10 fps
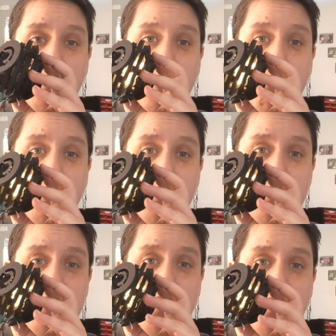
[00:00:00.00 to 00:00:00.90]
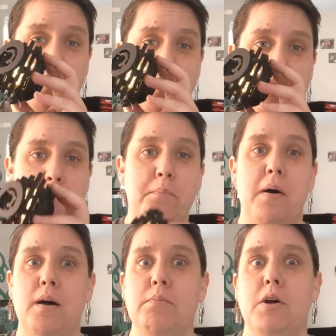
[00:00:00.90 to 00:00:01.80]
Bob goes on.
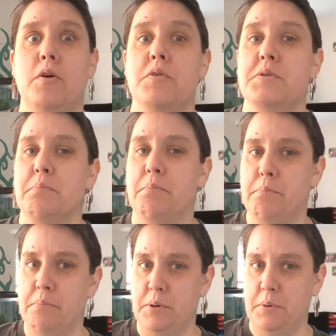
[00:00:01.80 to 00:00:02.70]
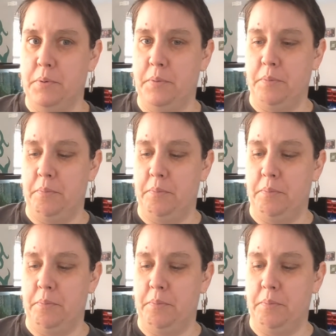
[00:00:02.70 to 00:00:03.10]
Bomb goes boom.